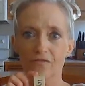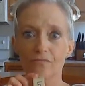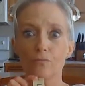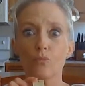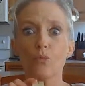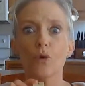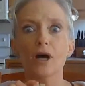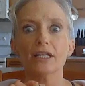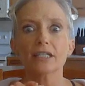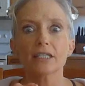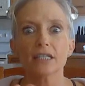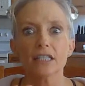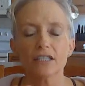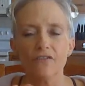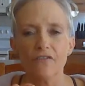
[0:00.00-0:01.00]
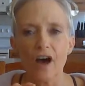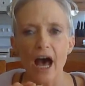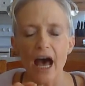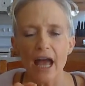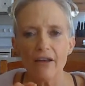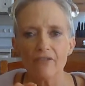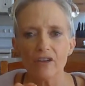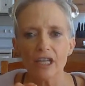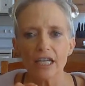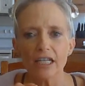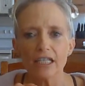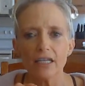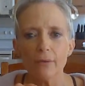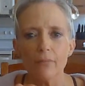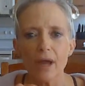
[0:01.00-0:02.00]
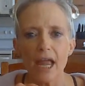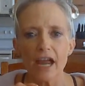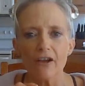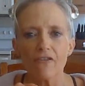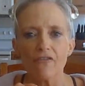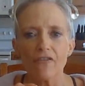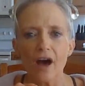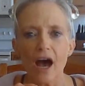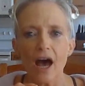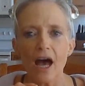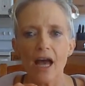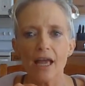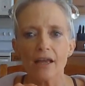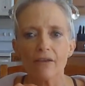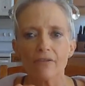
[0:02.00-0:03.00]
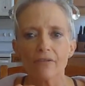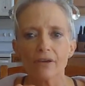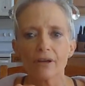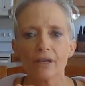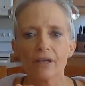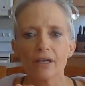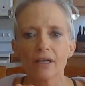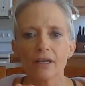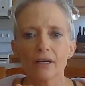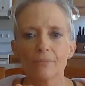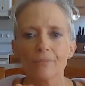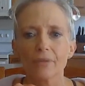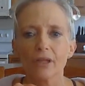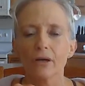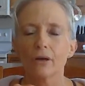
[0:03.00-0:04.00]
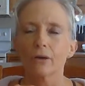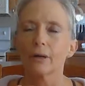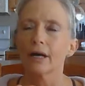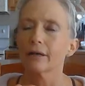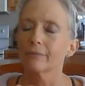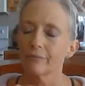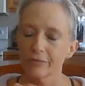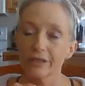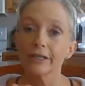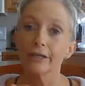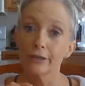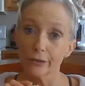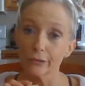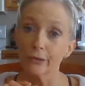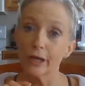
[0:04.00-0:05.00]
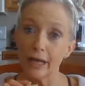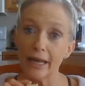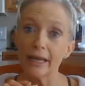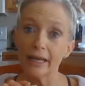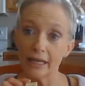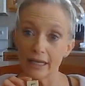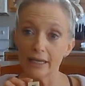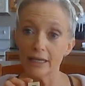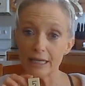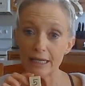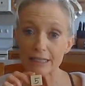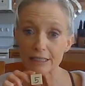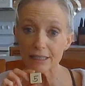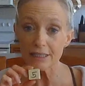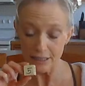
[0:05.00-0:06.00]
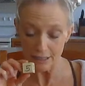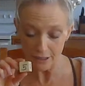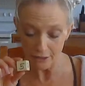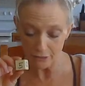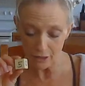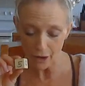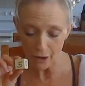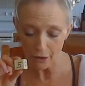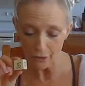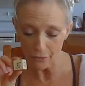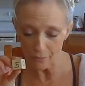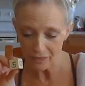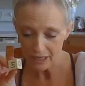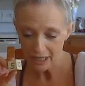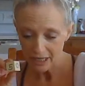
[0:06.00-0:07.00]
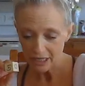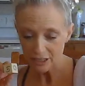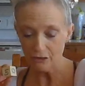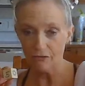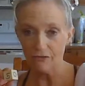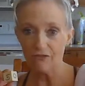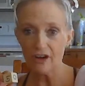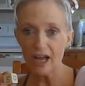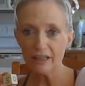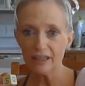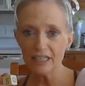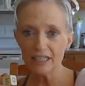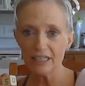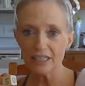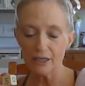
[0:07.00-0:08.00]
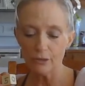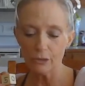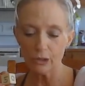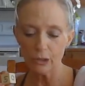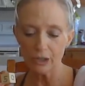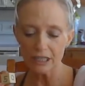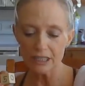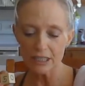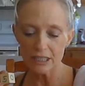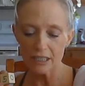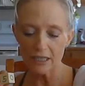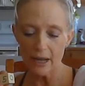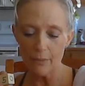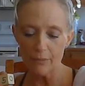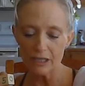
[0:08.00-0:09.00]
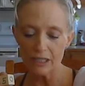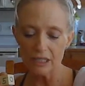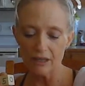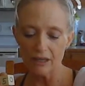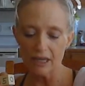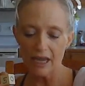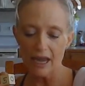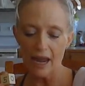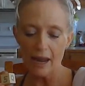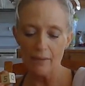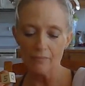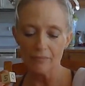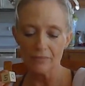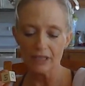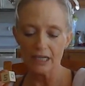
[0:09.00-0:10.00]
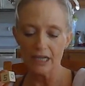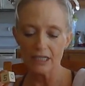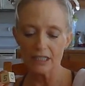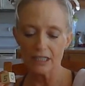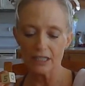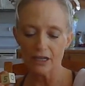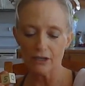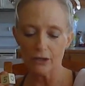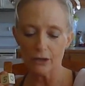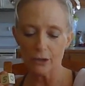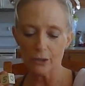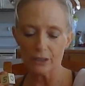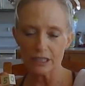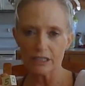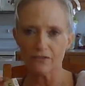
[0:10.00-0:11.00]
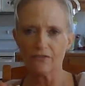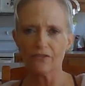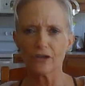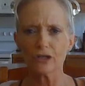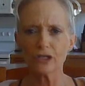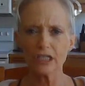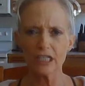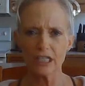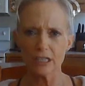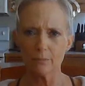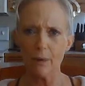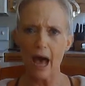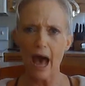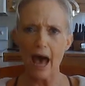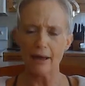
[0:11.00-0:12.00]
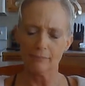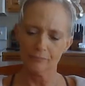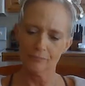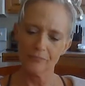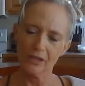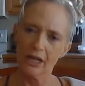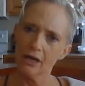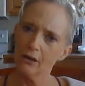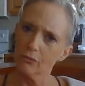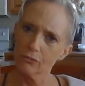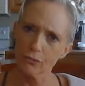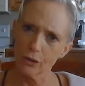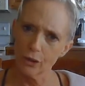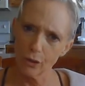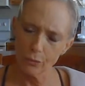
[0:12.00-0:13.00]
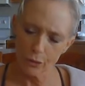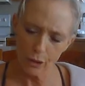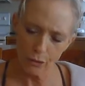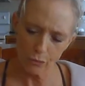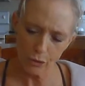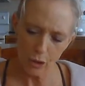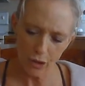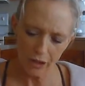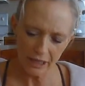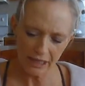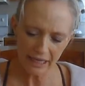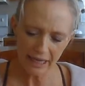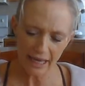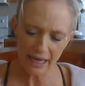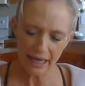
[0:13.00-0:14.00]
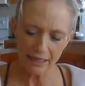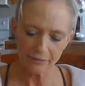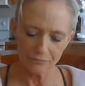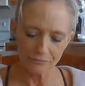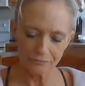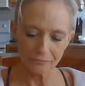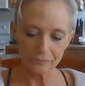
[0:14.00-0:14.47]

What does 5 need to make 5? Oh, you're right, it needs a 0. So finally 0 gets to come into the game. It's going to go to its first spot. Roll, roll, roll again.